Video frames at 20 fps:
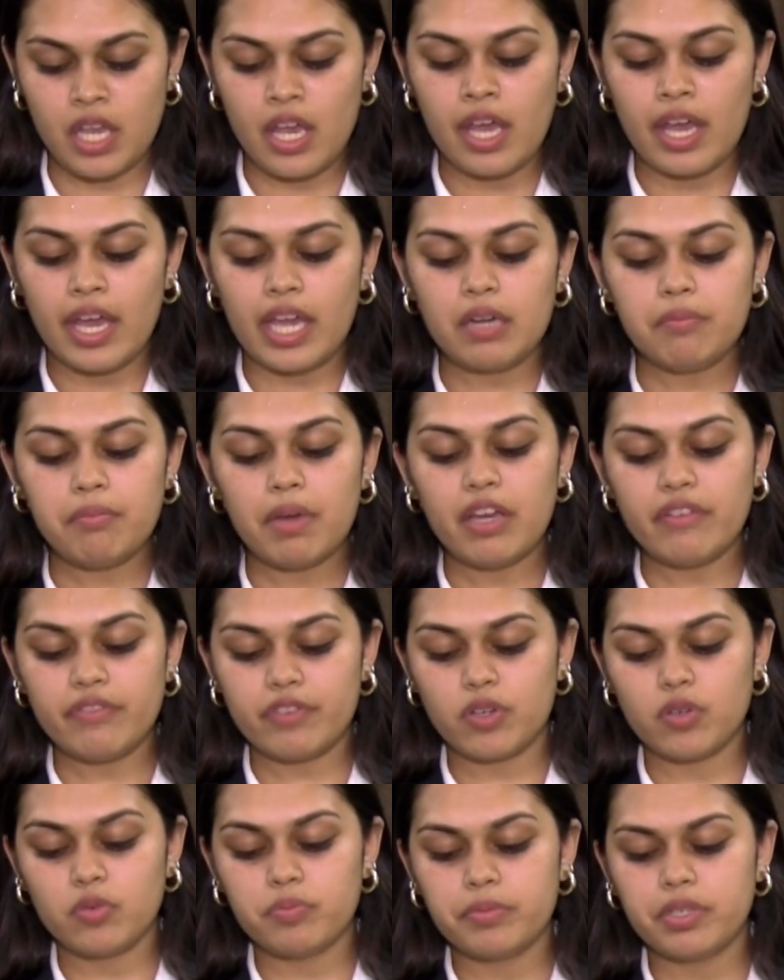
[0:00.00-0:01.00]
In my
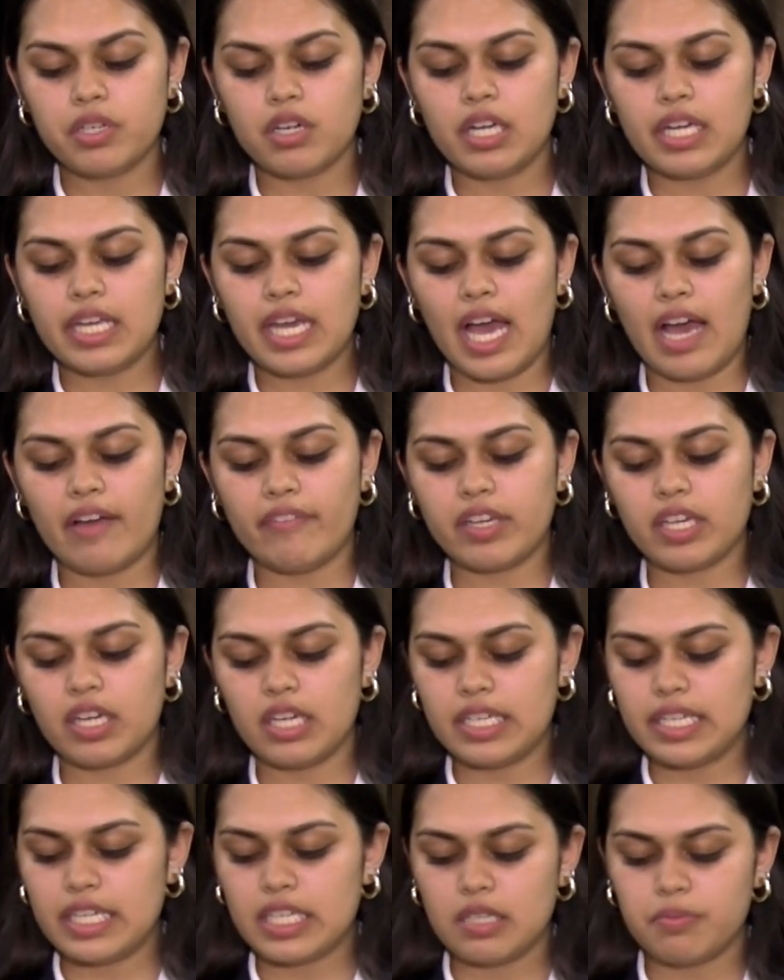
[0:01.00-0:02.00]
view, merely having a
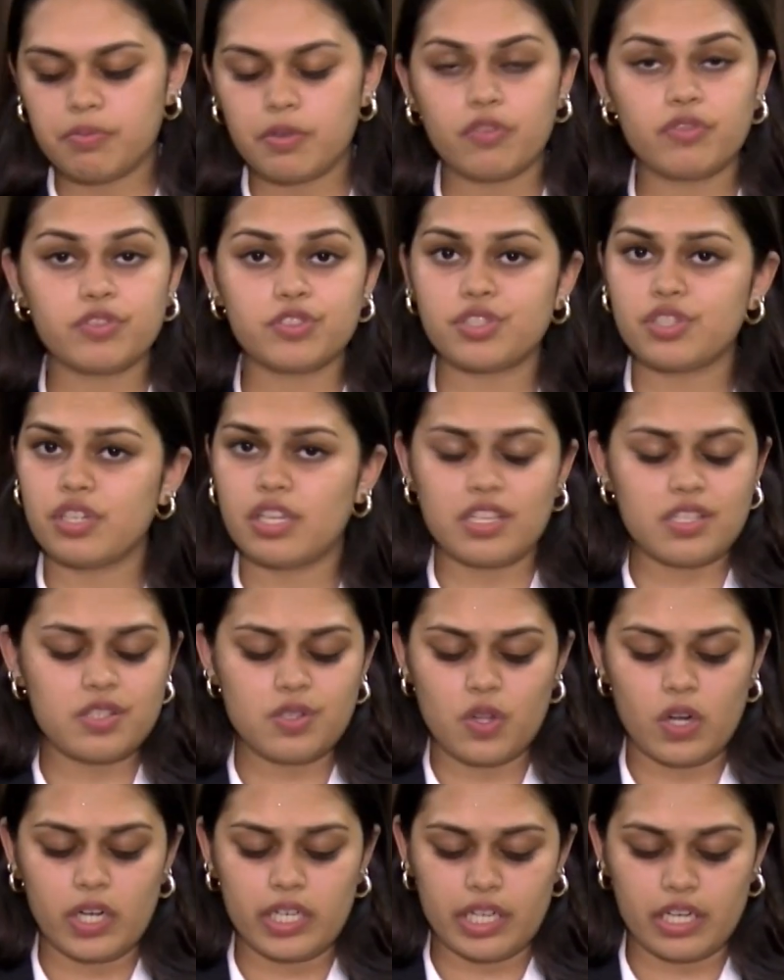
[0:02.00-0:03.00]
legal provision is
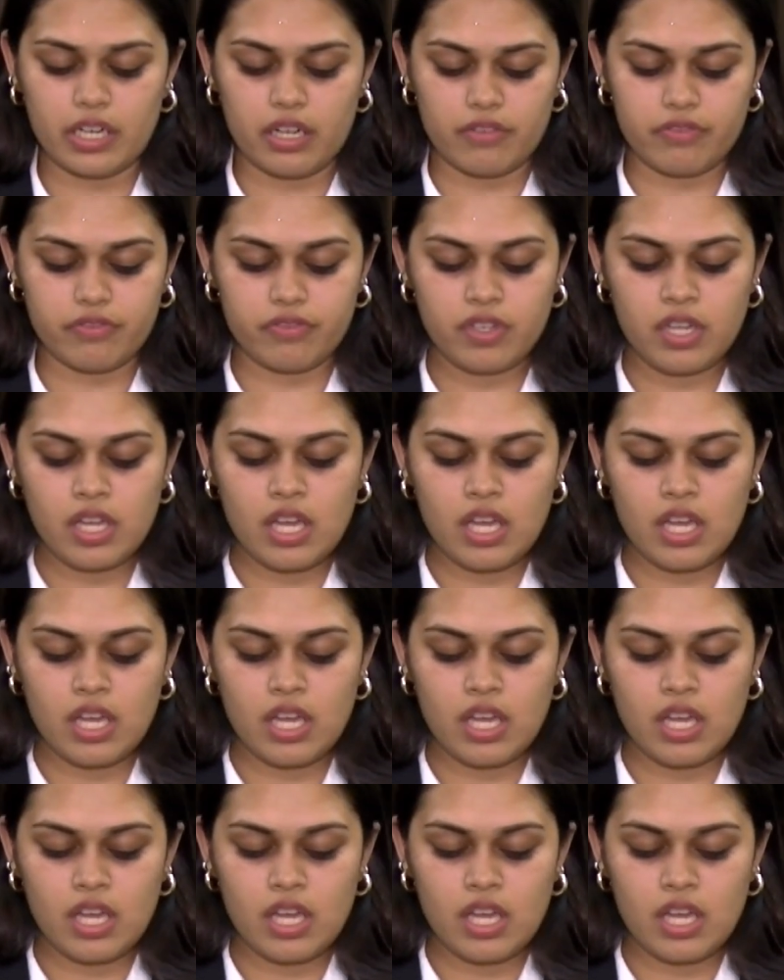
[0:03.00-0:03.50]
not enough.